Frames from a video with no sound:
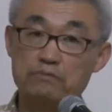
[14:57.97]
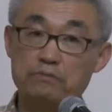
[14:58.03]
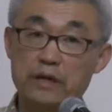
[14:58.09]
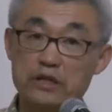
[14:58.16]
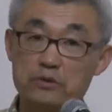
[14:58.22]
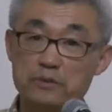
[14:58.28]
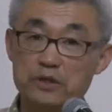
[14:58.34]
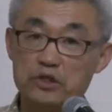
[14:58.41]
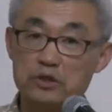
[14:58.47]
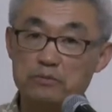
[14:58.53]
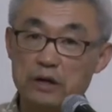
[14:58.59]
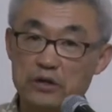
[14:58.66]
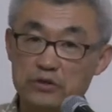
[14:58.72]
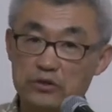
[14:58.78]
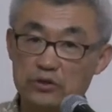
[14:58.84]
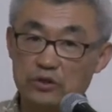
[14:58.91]
has been
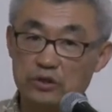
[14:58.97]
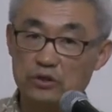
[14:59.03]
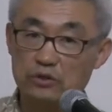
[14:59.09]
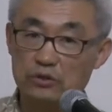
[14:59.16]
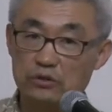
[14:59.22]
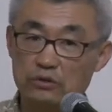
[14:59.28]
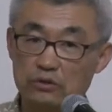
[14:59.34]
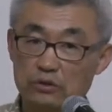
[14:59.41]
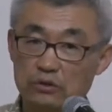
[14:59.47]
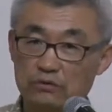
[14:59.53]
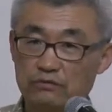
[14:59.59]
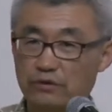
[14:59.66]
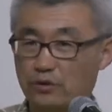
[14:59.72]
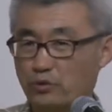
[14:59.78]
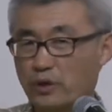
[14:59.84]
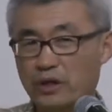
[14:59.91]
sponsoring you,
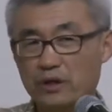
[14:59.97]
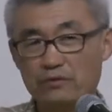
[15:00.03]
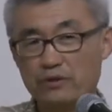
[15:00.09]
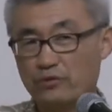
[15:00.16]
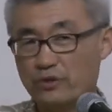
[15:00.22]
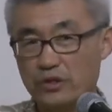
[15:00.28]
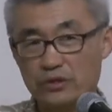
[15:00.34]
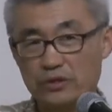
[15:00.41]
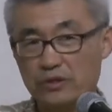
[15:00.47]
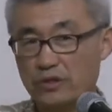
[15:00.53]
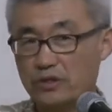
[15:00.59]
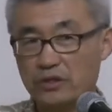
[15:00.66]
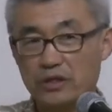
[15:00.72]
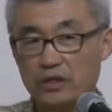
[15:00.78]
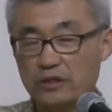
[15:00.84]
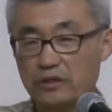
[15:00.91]
for whatever reason,
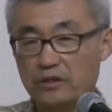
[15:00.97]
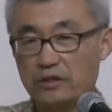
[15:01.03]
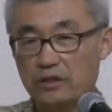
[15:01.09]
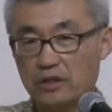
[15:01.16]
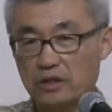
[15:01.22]
decided